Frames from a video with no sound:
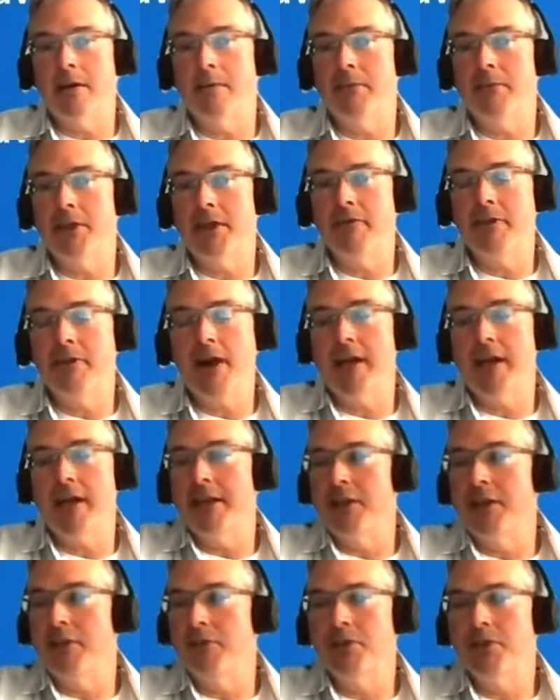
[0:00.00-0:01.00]
The
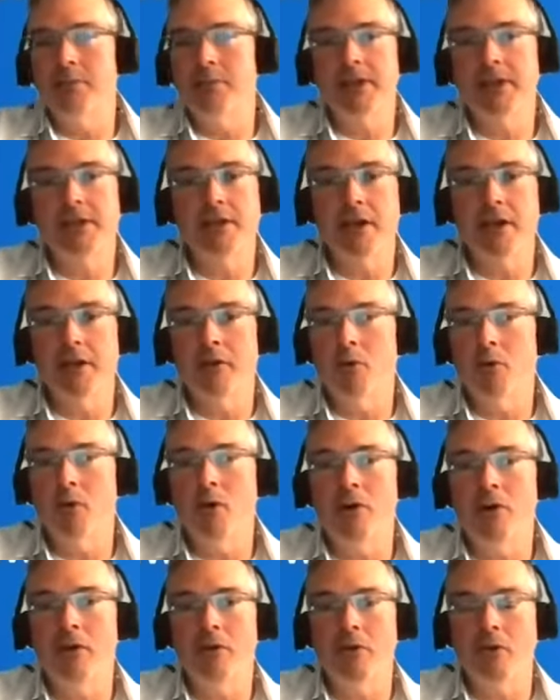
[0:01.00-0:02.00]
filing used to be done
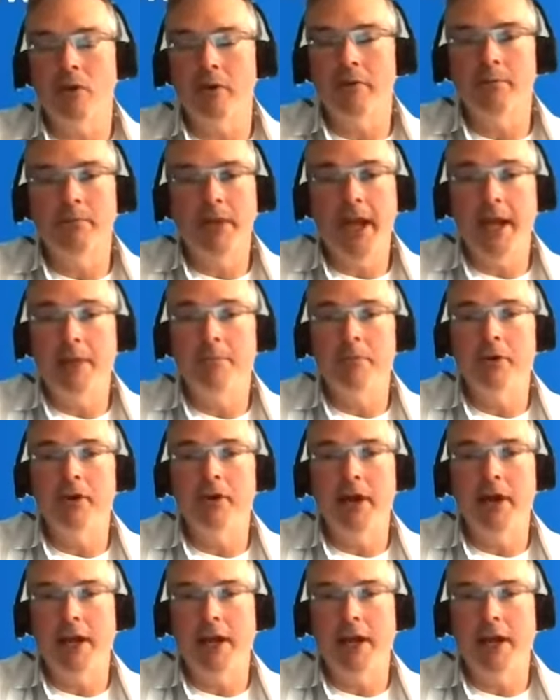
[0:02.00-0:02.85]
all on paper,